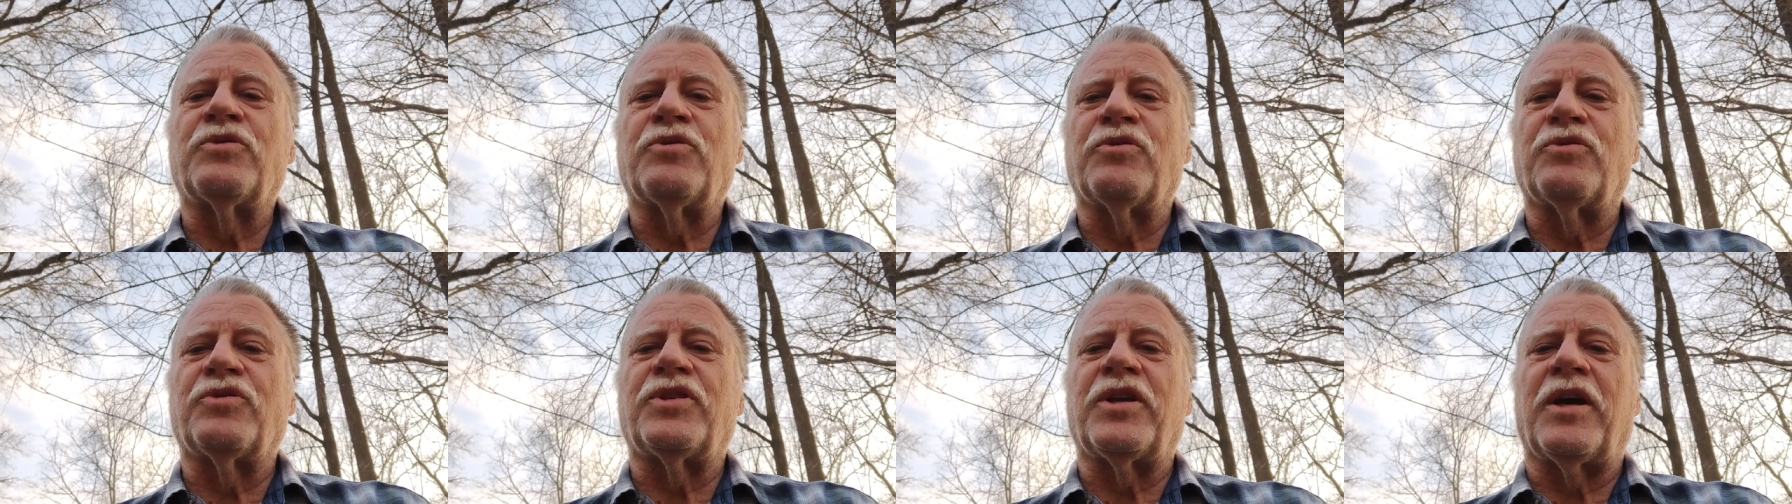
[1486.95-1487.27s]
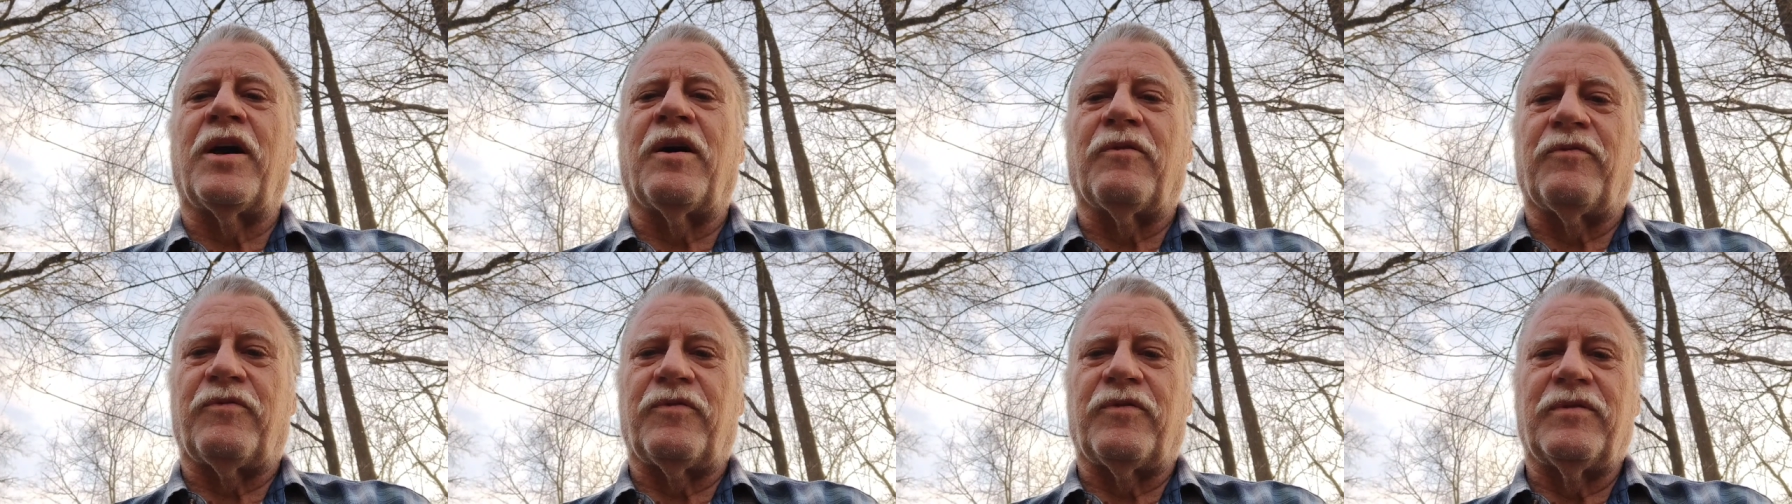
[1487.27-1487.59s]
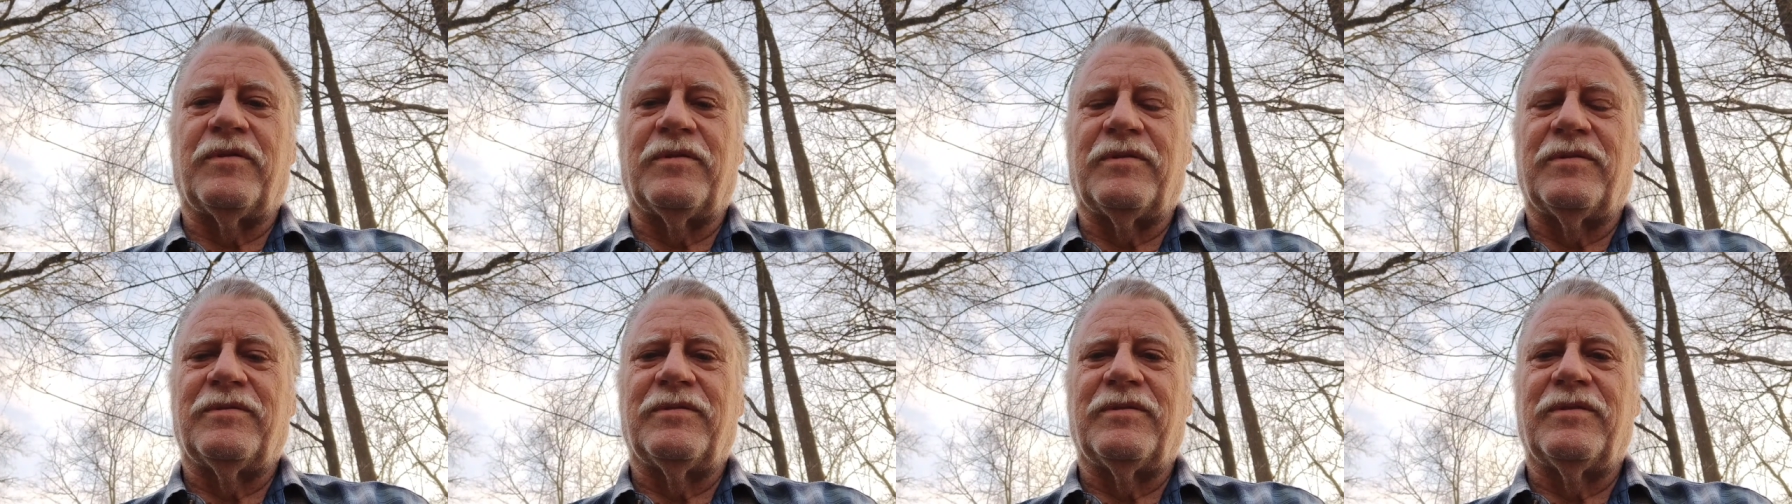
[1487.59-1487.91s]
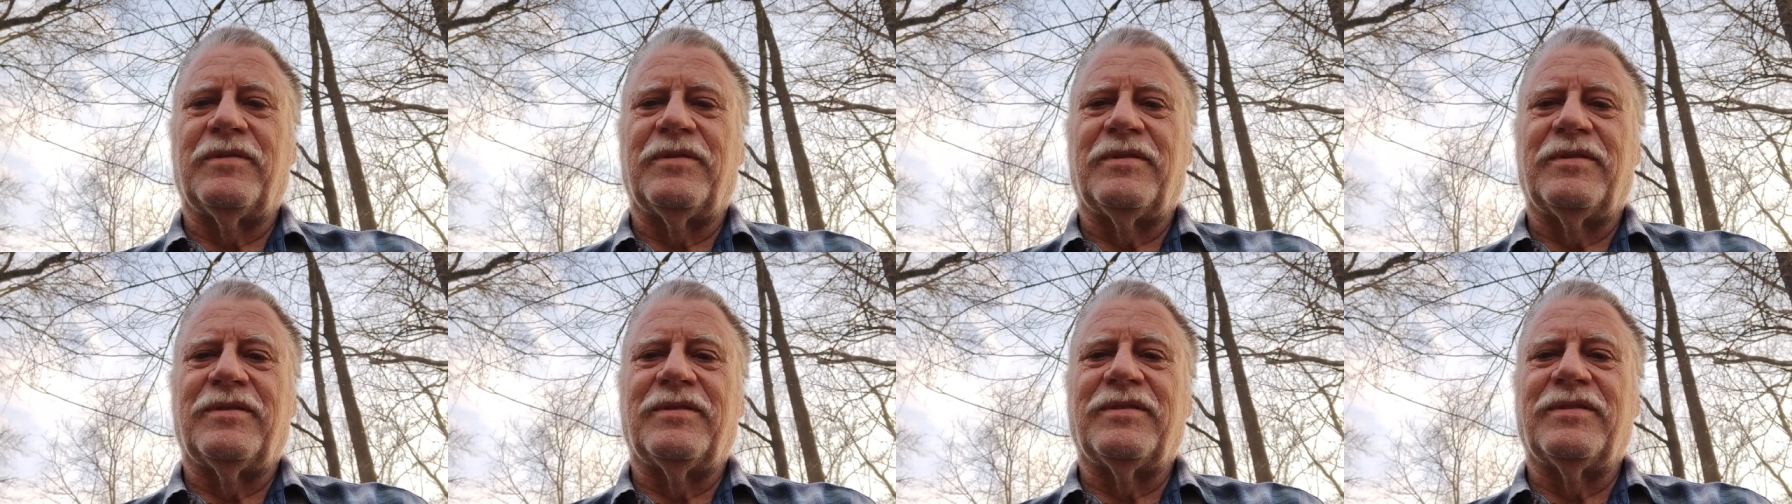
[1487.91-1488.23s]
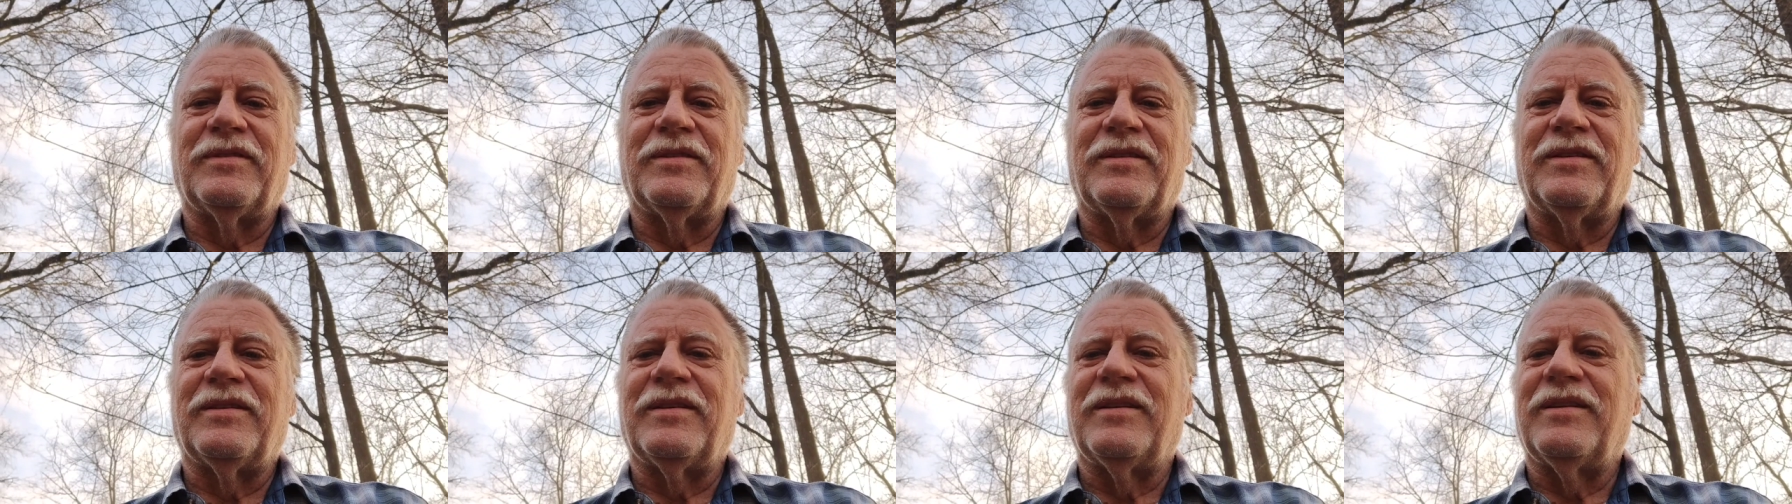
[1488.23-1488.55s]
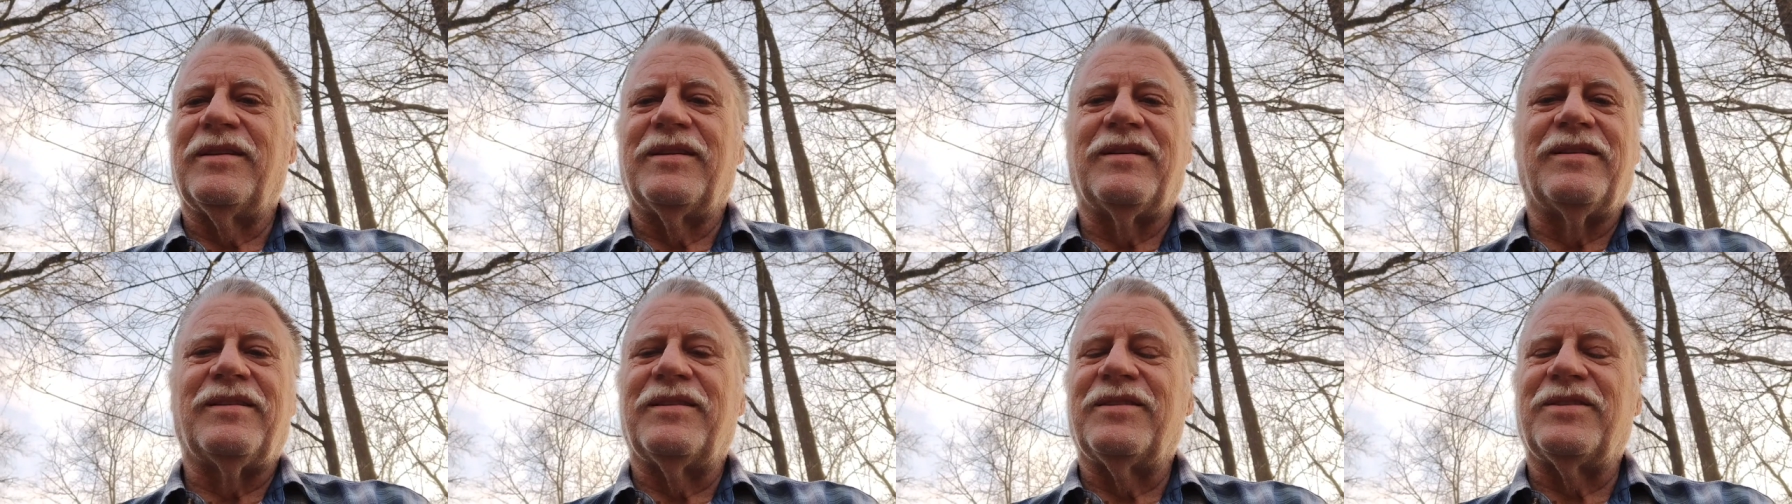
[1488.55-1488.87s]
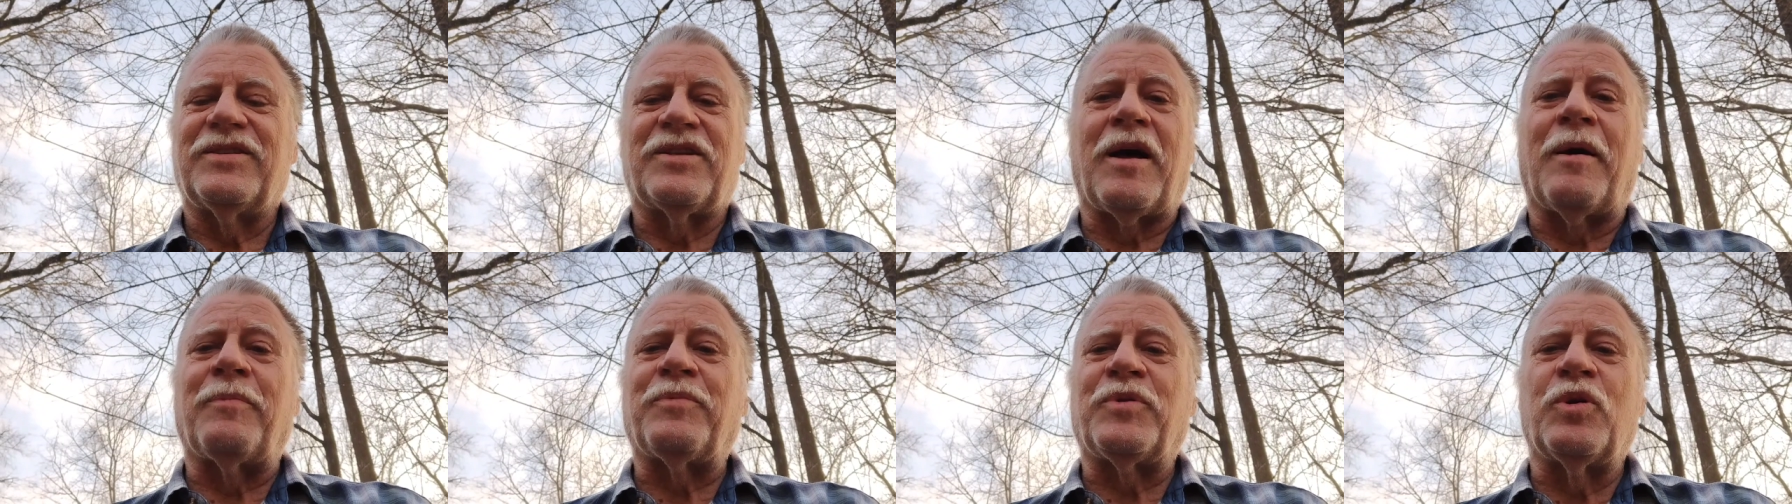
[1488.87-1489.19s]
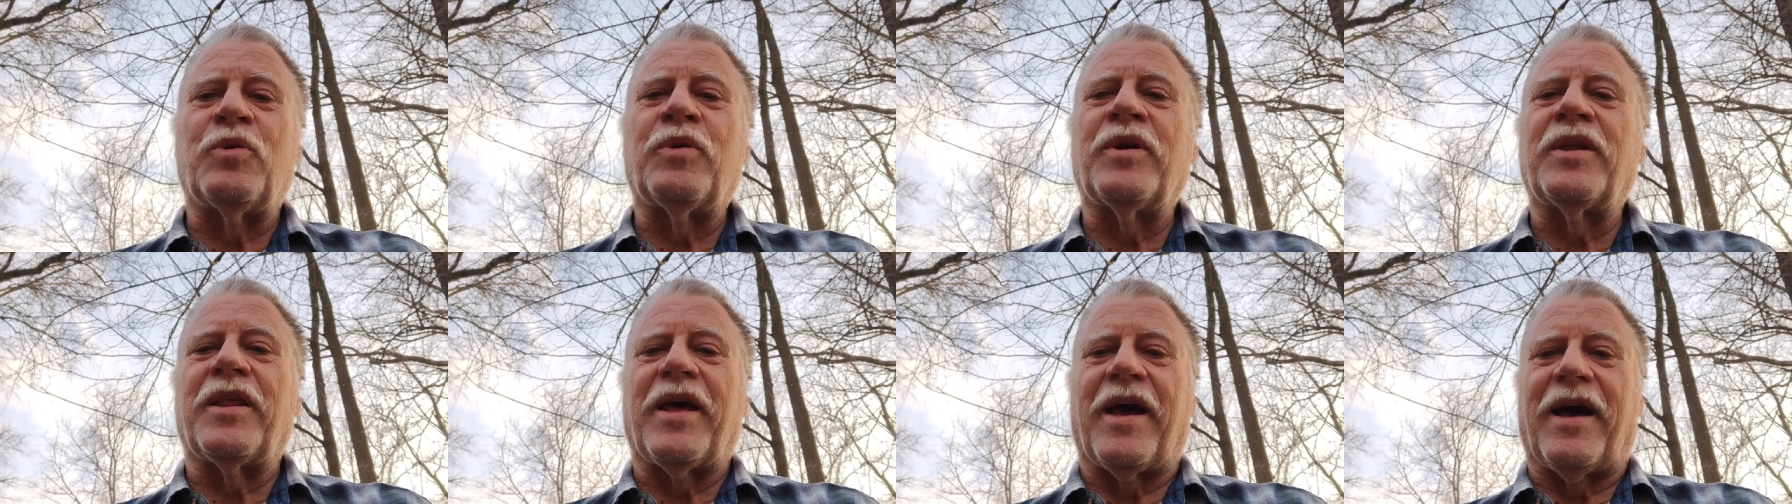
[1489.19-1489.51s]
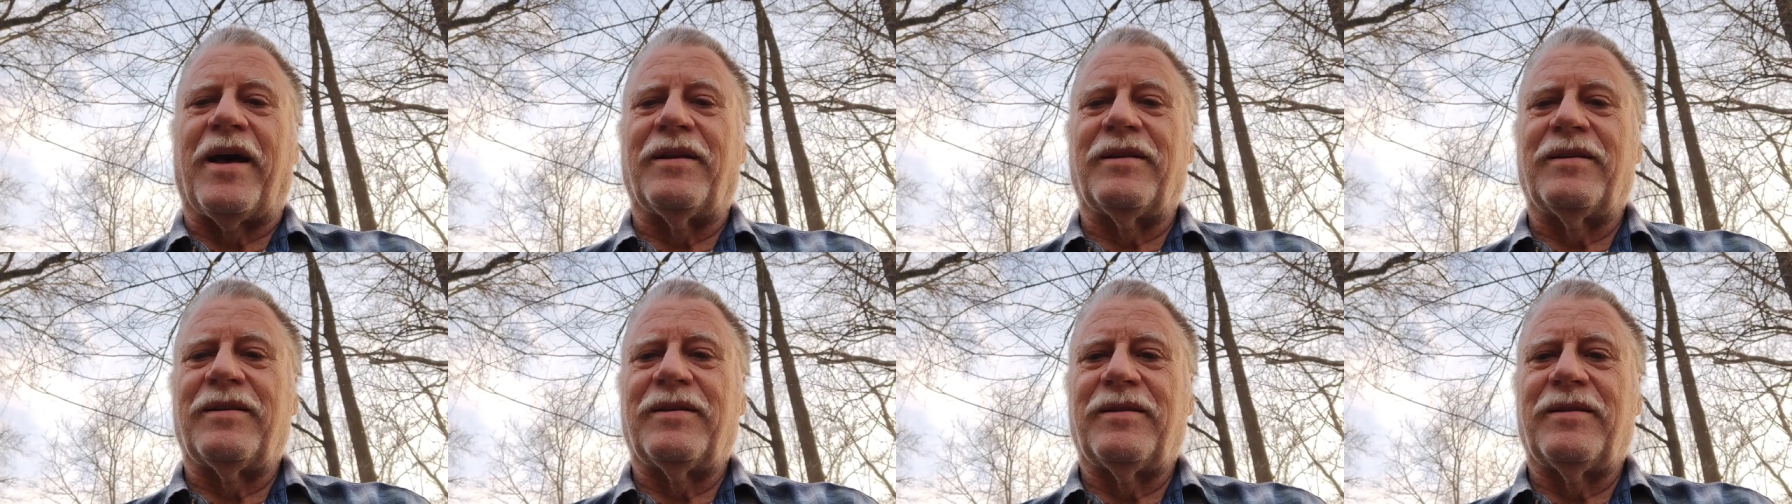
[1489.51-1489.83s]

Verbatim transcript: yourself. Stop doing that.